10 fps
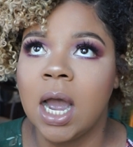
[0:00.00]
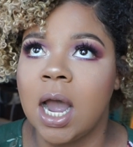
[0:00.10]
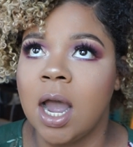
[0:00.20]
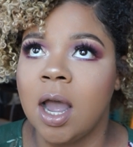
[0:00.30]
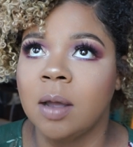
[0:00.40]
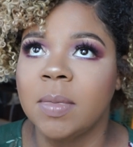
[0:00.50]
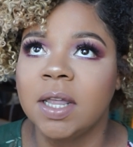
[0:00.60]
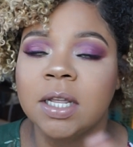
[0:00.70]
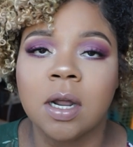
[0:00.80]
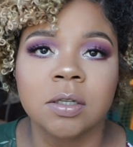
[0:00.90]

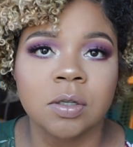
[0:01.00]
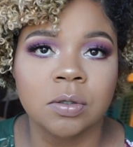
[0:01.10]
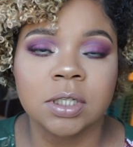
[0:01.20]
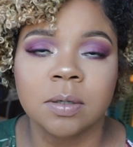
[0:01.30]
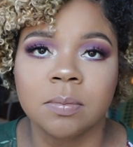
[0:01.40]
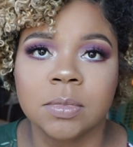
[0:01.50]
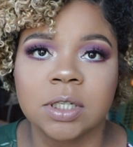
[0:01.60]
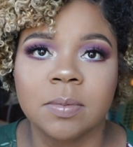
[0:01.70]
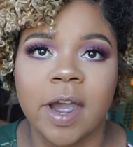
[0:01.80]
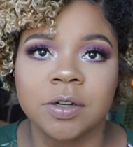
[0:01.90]
And then also some
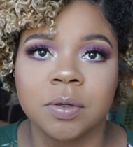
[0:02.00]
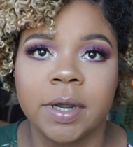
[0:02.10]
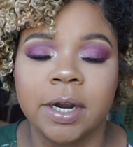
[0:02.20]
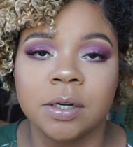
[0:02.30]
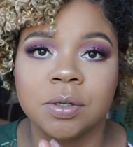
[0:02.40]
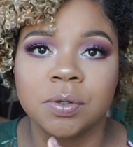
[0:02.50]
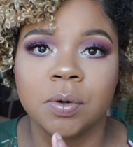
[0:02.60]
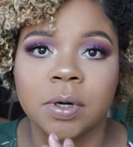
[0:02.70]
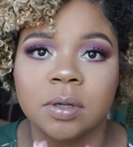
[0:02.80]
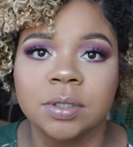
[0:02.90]
natural hair
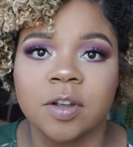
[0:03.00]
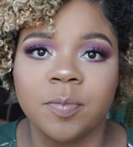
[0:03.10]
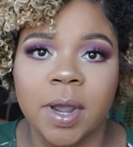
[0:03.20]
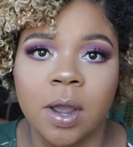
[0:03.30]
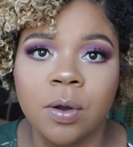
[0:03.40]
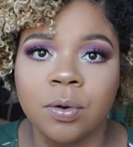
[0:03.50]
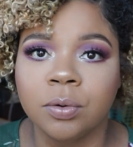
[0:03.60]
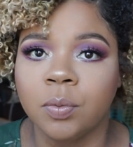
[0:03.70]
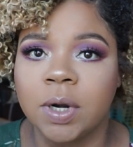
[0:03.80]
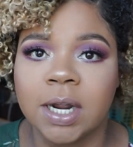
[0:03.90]
tutorials of my
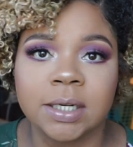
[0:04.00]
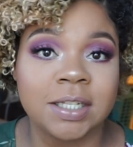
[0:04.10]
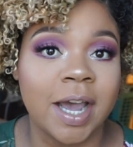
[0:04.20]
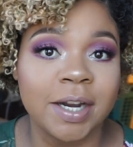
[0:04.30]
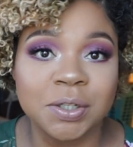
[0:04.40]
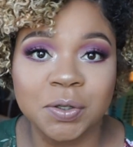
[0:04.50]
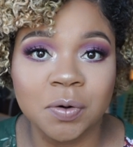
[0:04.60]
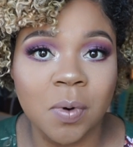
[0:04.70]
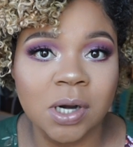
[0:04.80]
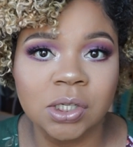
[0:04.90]
own when I decide to do
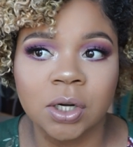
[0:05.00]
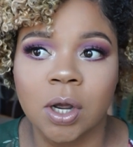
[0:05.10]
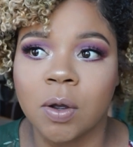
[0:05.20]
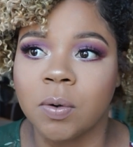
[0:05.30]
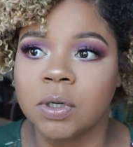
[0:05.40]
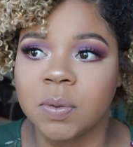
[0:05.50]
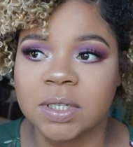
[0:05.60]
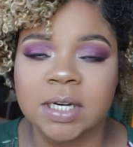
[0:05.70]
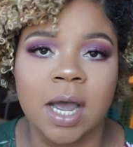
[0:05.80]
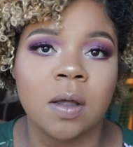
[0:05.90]
a wash and go, or
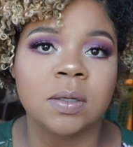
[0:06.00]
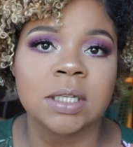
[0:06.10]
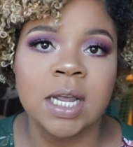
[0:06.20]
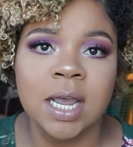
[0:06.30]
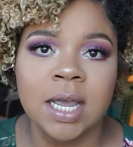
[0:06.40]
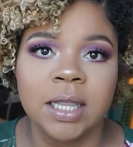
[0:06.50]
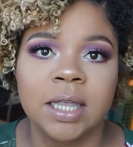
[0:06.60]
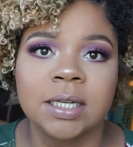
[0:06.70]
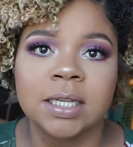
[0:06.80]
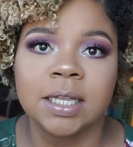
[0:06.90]
twist outs,
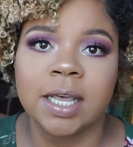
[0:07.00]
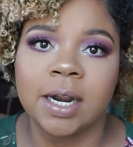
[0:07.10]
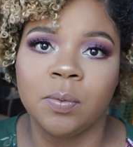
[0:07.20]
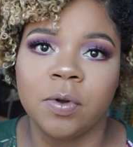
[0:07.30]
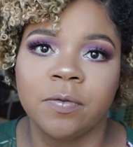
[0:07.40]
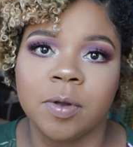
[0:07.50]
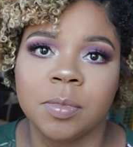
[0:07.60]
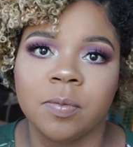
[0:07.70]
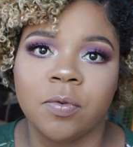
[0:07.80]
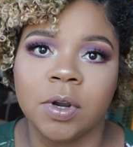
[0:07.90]
things like that. I will film
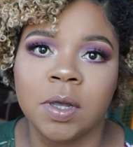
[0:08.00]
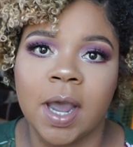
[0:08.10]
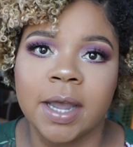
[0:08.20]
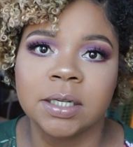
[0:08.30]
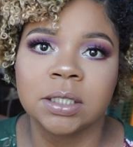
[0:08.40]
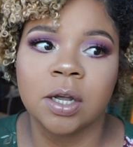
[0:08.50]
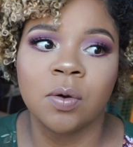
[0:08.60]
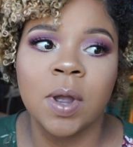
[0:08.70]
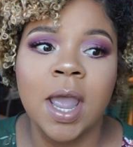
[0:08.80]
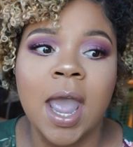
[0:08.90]
them for you guys.
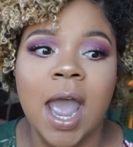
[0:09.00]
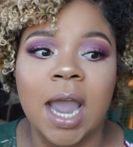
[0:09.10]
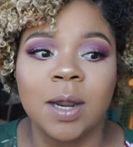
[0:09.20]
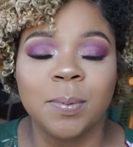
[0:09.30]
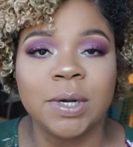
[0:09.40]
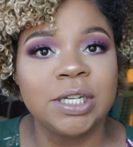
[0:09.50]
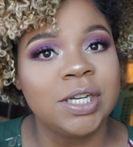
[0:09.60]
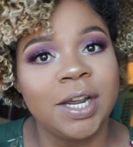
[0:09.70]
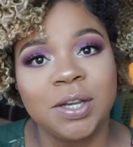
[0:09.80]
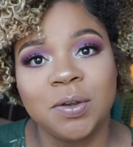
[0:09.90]
So I
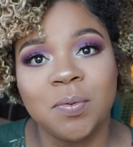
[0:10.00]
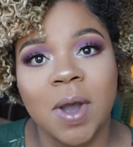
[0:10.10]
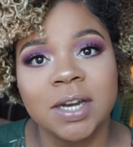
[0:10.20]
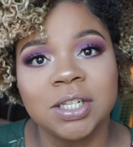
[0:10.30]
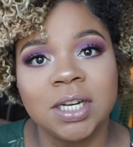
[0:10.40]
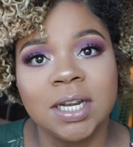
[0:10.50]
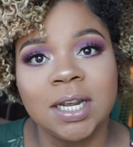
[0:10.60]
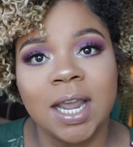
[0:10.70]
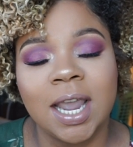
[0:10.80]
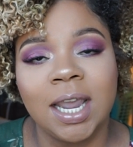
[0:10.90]
appreciate you
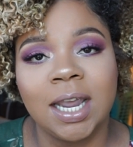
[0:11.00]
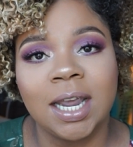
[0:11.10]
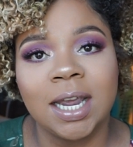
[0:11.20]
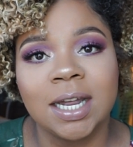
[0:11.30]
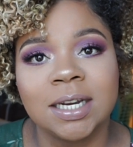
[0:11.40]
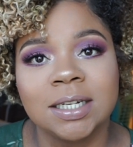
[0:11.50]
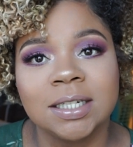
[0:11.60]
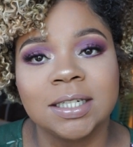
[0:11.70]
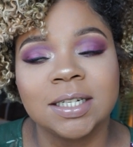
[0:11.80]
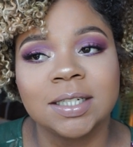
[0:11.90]
watching,
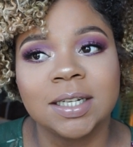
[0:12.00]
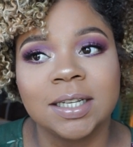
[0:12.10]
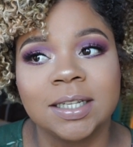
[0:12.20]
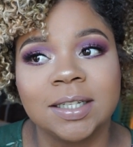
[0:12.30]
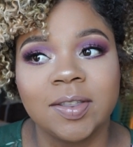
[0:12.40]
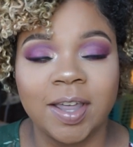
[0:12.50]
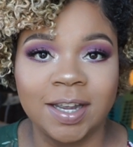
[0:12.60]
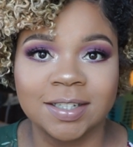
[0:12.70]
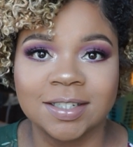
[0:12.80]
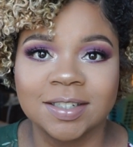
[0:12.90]
and
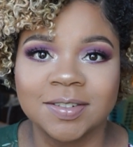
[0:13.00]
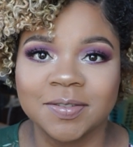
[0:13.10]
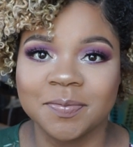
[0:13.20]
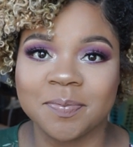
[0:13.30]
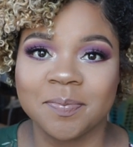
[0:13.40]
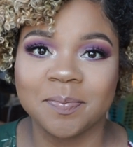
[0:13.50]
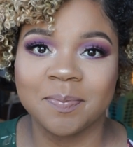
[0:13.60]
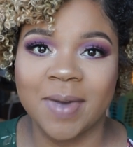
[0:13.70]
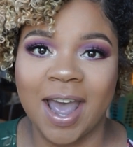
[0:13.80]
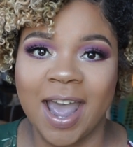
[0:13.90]
thanks.
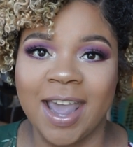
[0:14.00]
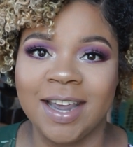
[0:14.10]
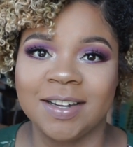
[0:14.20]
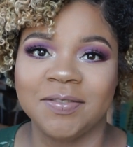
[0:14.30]
Bye.